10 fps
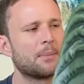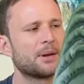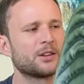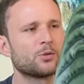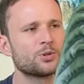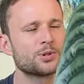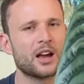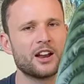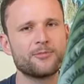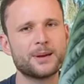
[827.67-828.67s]
but that also
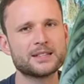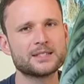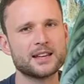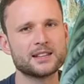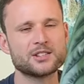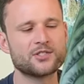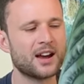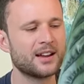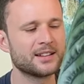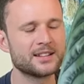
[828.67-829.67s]
kind of makes sense, right?